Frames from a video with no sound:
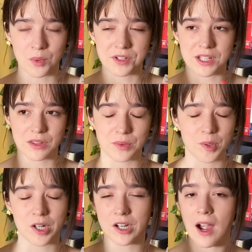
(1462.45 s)
We're seeing through
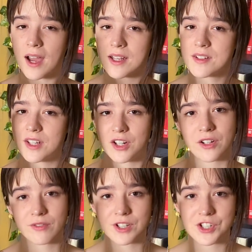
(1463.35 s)
her eyes and
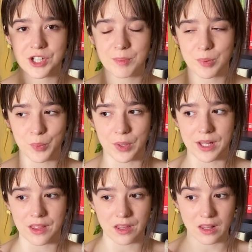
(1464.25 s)
her friendship
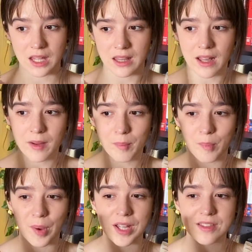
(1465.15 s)
with
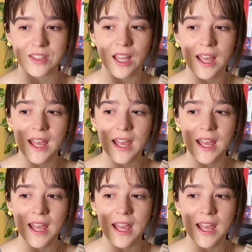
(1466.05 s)
Leela, but